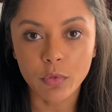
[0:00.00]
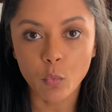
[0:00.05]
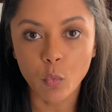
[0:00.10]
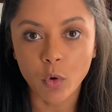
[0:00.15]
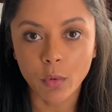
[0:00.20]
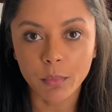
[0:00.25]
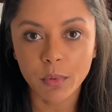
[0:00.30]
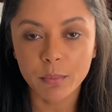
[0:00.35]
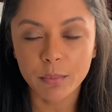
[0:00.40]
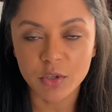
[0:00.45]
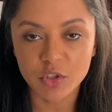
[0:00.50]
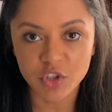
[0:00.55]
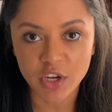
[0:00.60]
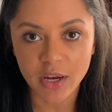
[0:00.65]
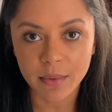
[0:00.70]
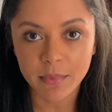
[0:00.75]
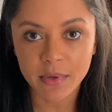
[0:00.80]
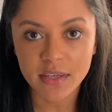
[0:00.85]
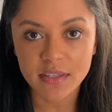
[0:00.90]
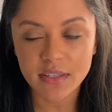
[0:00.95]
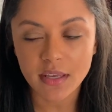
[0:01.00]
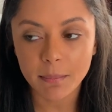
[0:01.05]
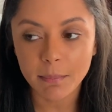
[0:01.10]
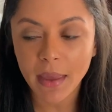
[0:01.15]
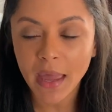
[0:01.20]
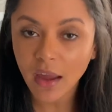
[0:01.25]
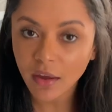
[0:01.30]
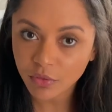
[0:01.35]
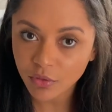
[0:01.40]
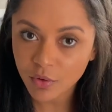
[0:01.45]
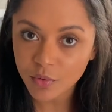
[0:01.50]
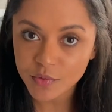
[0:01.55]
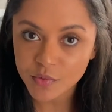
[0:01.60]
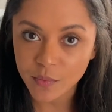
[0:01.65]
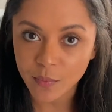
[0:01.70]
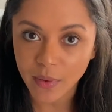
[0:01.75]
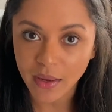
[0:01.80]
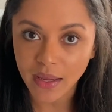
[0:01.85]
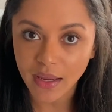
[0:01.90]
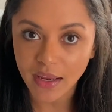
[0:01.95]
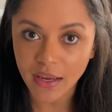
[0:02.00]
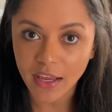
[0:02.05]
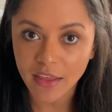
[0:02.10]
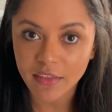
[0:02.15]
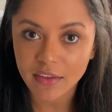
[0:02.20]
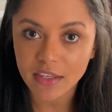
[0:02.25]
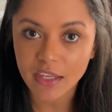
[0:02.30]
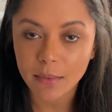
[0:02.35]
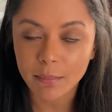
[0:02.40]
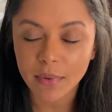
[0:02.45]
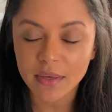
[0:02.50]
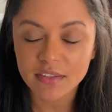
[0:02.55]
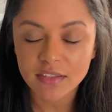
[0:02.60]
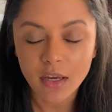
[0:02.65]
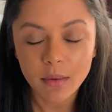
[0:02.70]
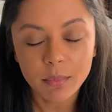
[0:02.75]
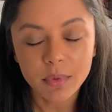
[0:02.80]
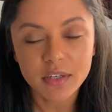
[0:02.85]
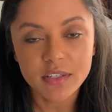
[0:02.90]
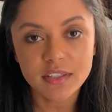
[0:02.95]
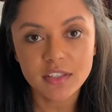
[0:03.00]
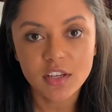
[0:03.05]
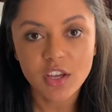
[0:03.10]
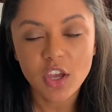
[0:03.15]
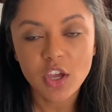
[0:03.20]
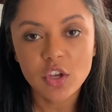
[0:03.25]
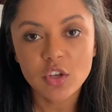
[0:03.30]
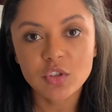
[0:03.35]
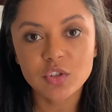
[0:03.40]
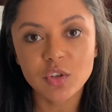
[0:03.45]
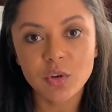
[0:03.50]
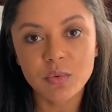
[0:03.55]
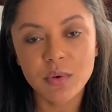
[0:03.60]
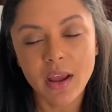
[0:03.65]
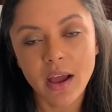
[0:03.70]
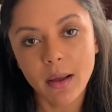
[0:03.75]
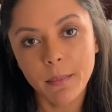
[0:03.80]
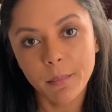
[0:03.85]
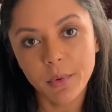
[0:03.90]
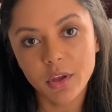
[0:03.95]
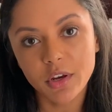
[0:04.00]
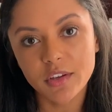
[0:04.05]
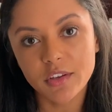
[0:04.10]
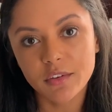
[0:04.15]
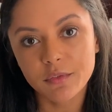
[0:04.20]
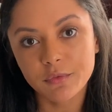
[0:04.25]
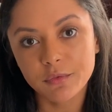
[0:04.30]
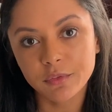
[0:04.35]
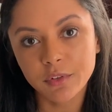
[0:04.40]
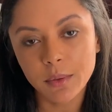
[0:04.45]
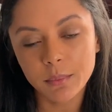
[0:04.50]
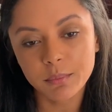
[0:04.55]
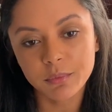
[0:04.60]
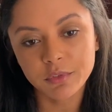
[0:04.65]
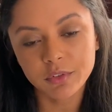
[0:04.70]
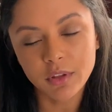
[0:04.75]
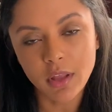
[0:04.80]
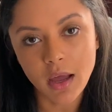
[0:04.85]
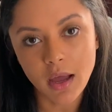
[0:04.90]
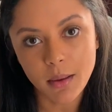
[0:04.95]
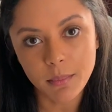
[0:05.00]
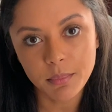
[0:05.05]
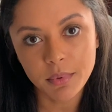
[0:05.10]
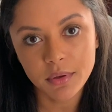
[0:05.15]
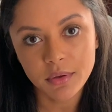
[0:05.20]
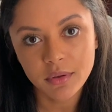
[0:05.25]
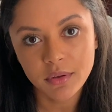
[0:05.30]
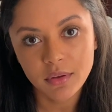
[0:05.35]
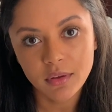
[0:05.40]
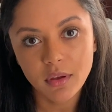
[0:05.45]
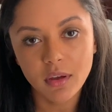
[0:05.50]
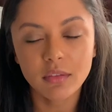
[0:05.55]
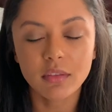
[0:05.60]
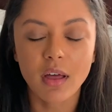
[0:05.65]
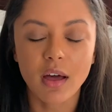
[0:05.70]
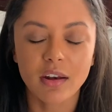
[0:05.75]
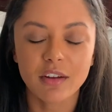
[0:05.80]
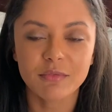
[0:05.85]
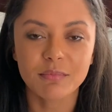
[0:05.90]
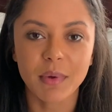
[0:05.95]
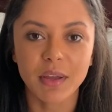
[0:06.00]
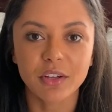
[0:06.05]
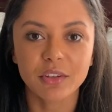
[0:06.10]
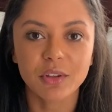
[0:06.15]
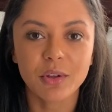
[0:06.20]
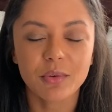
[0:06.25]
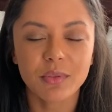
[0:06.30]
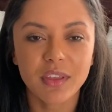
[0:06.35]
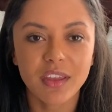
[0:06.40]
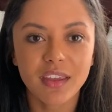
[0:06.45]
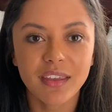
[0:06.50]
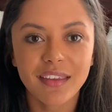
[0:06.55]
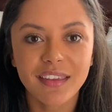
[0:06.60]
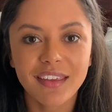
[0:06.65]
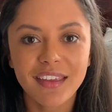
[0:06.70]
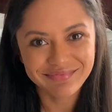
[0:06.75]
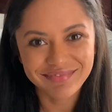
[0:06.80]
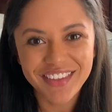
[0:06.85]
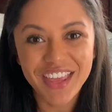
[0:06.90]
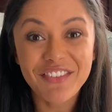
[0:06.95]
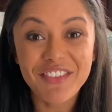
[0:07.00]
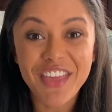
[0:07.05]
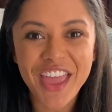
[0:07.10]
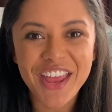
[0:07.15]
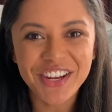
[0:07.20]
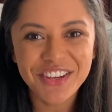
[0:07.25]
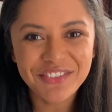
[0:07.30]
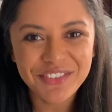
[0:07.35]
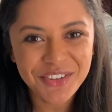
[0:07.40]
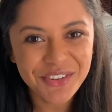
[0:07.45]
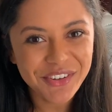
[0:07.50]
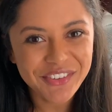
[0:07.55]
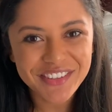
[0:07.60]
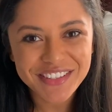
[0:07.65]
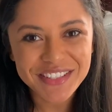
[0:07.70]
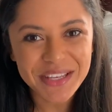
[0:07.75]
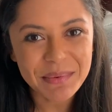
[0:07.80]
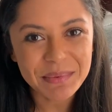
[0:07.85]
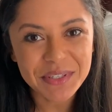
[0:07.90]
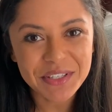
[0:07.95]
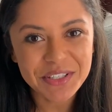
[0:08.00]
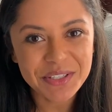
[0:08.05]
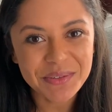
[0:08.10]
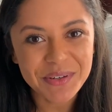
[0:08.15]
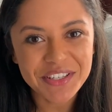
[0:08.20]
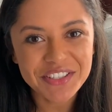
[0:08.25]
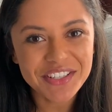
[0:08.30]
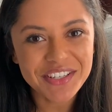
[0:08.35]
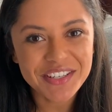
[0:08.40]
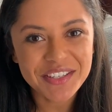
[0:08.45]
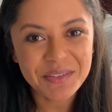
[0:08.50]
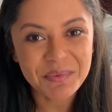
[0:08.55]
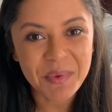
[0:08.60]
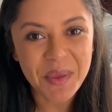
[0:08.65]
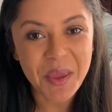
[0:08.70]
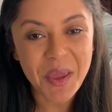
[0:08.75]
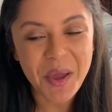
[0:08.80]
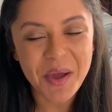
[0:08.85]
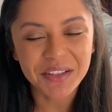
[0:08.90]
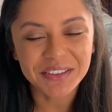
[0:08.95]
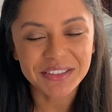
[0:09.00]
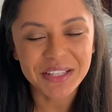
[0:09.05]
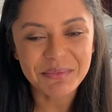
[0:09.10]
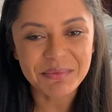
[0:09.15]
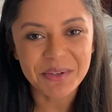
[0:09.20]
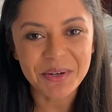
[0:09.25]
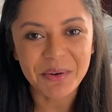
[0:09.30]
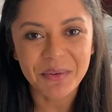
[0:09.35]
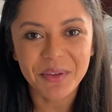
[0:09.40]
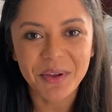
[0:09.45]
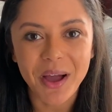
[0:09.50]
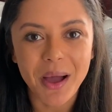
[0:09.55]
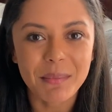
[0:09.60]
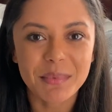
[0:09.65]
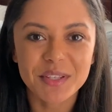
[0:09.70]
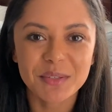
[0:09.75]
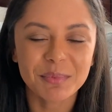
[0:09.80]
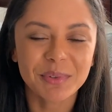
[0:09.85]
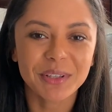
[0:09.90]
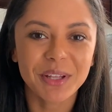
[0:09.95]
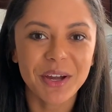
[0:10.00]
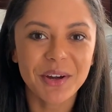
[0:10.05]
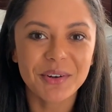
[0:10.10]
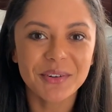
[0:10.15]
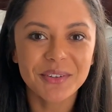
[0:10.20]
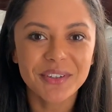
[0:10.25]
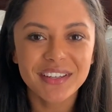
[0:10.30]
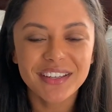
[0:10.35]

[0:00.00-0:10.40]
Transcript: warmer pajamas, pack those away and then keep my summers. So now I'm going to flip-flop a lot of my clothing. If any of you are in the same situation as me, let me know in the comments below.